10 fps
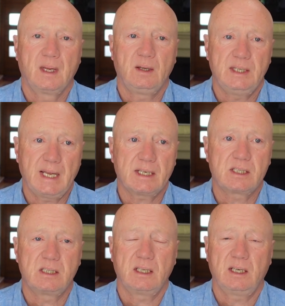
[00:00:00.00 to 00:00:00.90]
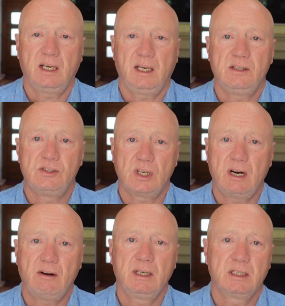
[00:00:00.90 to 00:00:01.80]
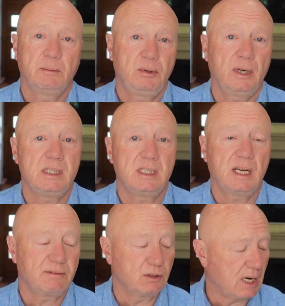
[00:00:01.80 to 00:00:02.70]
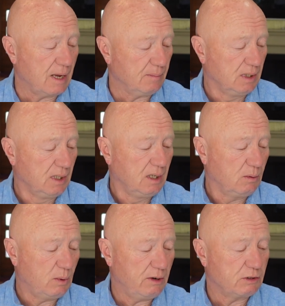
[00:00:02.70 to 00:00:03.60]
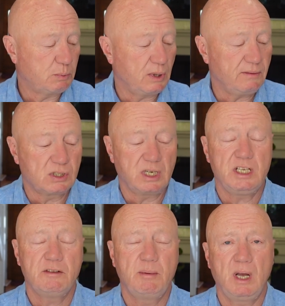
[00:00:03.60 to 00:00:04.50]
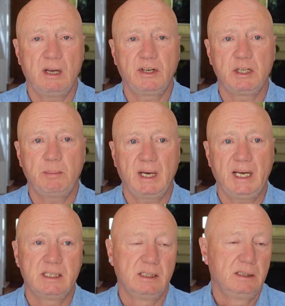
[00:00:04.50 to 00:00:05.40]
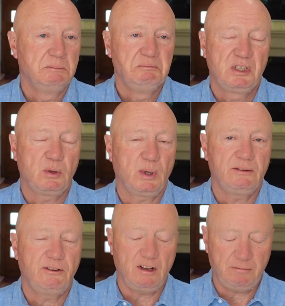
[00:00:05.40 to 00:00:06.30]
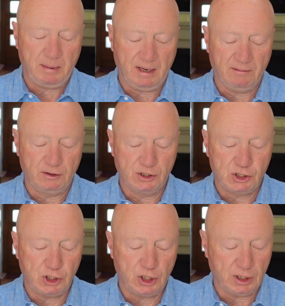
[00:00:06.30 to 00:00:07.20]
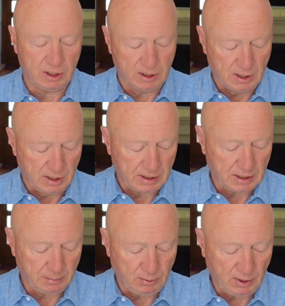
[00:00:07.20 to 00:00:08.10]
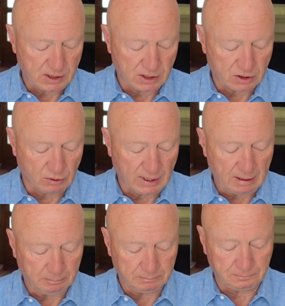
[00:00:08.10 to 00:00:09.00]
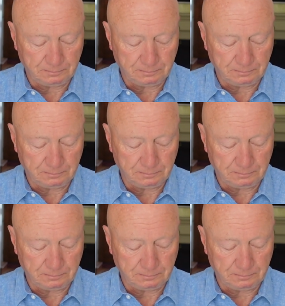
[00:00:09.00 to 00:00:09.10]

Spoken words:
Next and Zara the prices have gone up, whereas previously you might have only paid £25 for a shirt. You know, the price has gone up.